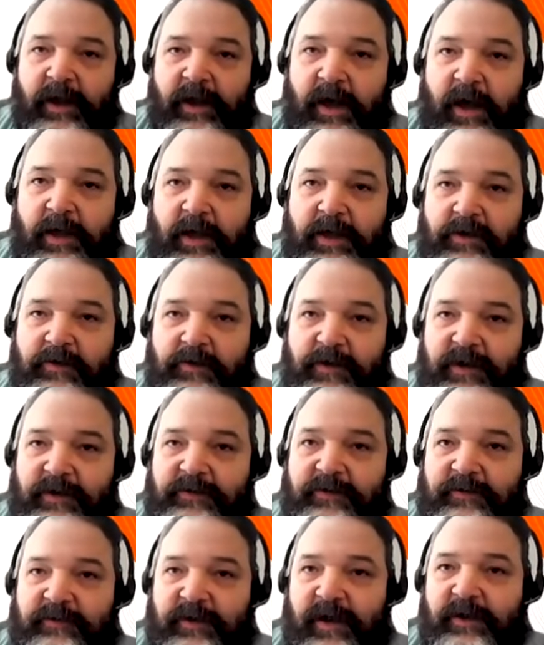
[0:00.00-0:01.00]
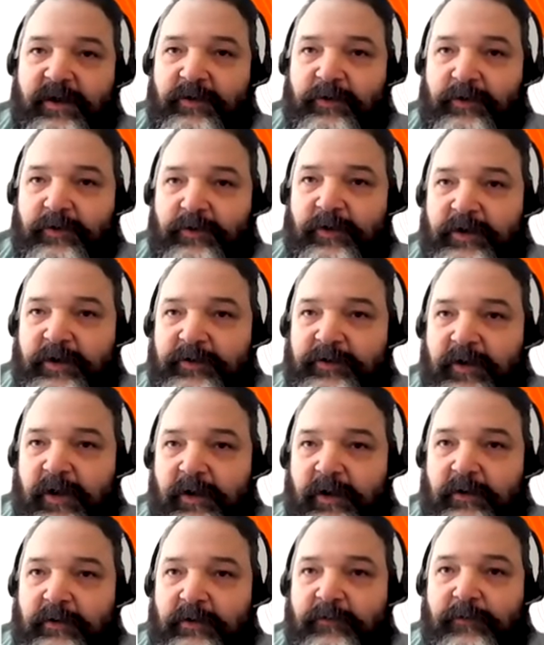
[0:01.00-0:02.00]
You need to take the learning
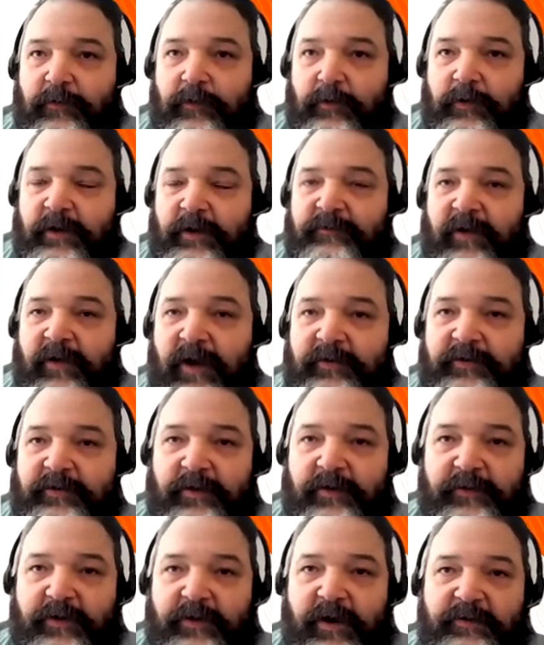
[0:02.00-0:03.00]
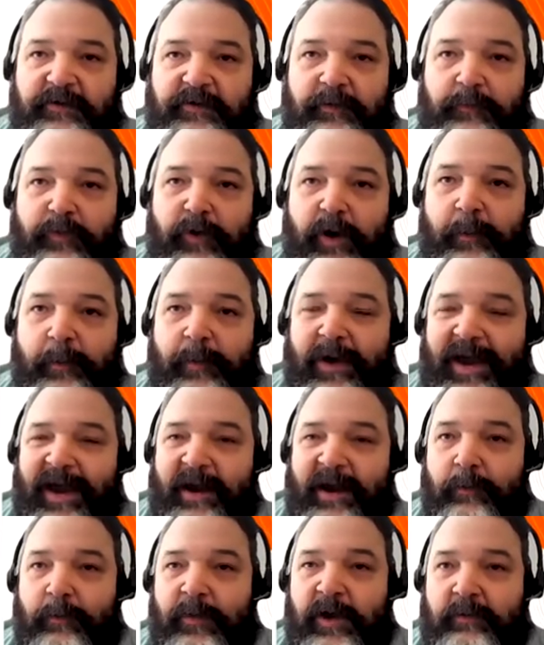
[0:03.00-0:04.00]
trail for advanced certification prep
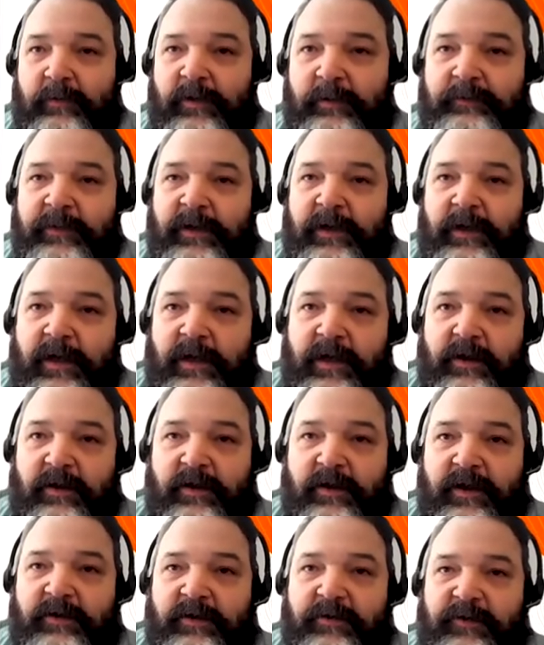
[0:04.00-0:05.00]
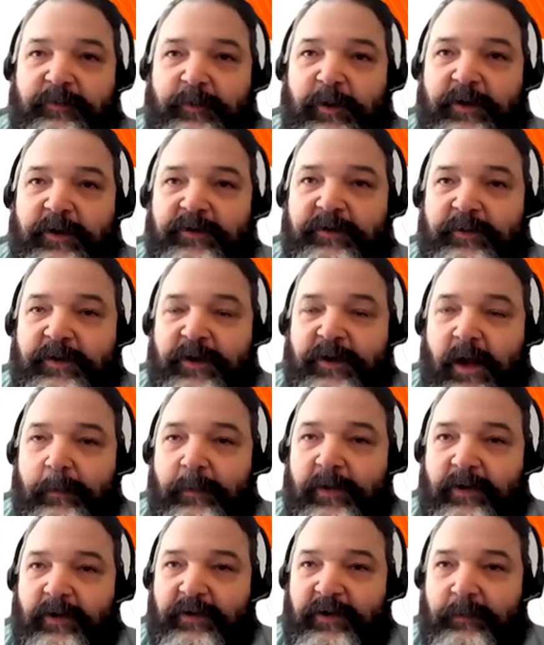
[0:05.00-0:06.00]
at a minimum. You need to spend some
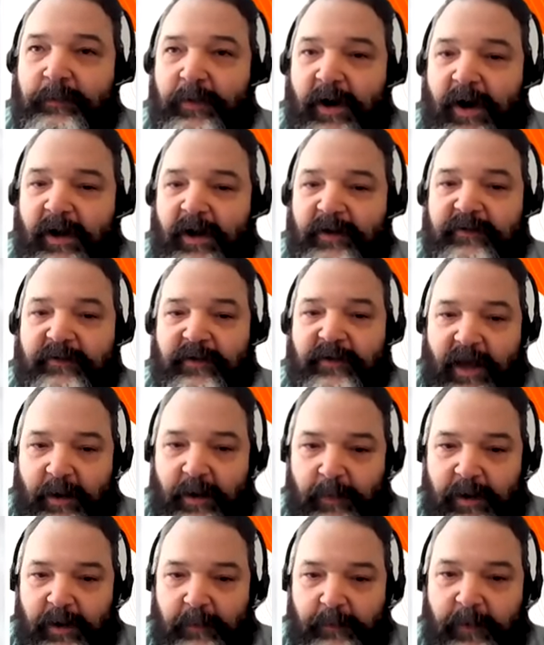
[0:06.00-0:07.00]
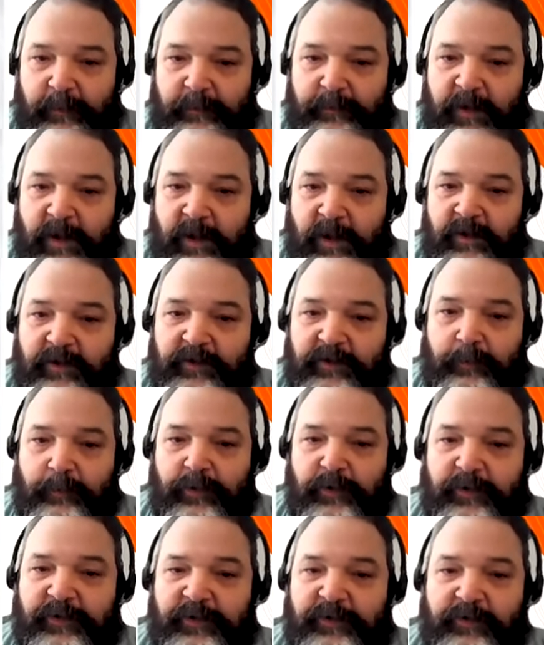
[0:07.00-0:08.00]
time building bots at a minimum. So
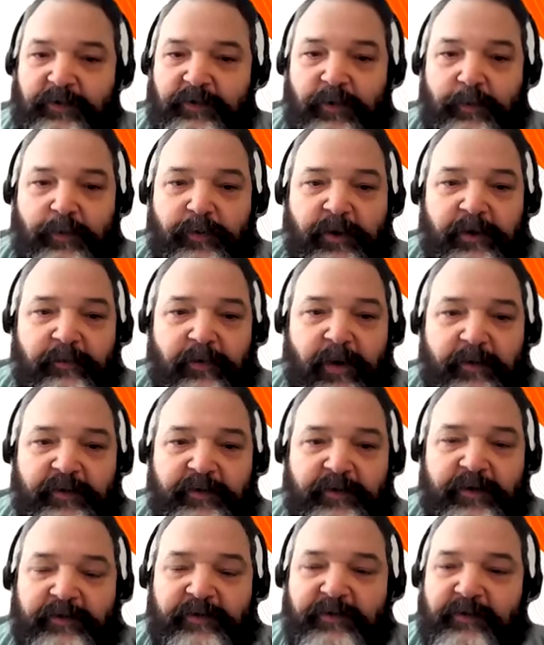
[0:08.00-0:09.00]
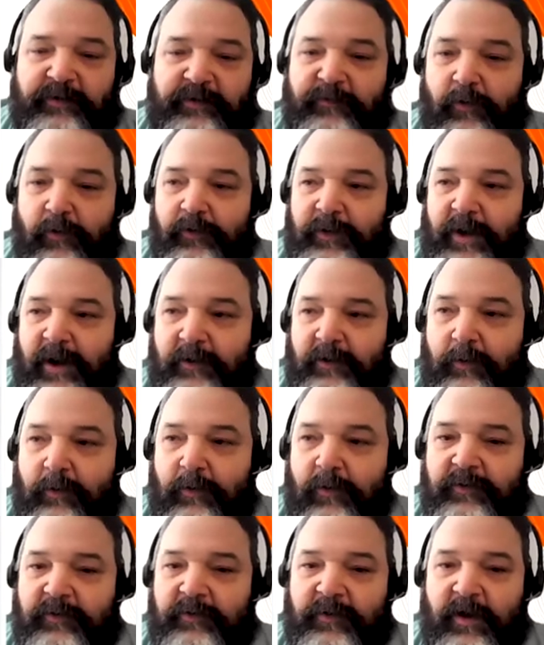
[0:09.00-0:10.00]
pursue the prerequisites for that
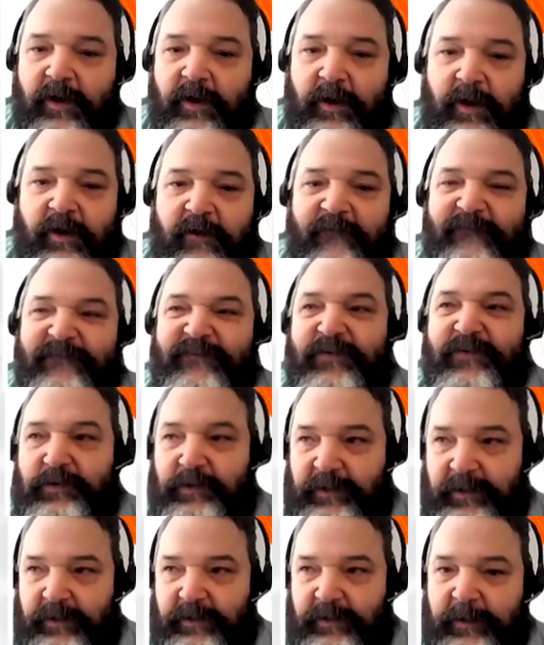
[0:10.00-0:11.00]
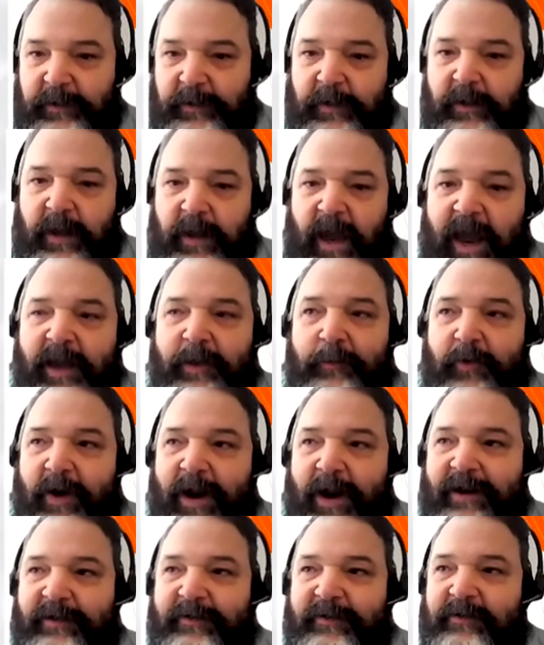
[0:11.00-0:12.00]
course fully and
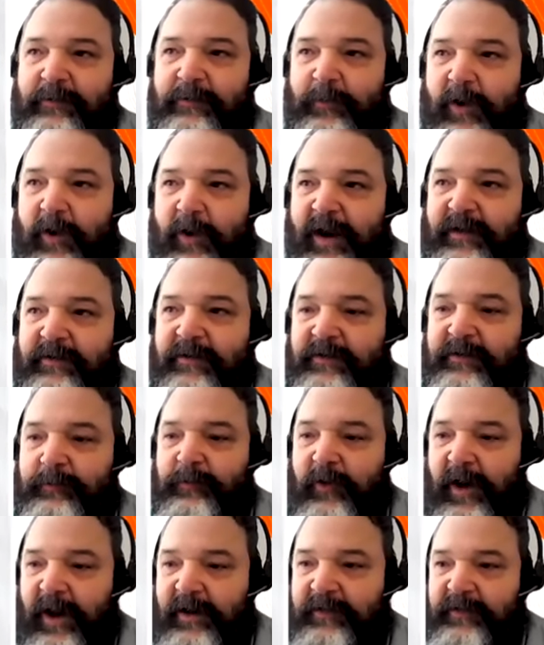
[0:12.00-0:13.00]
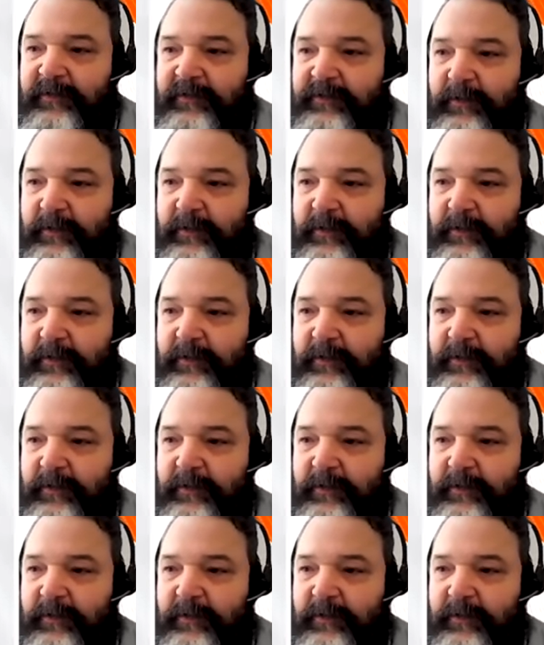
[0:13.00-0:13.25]
practice, practice, practice.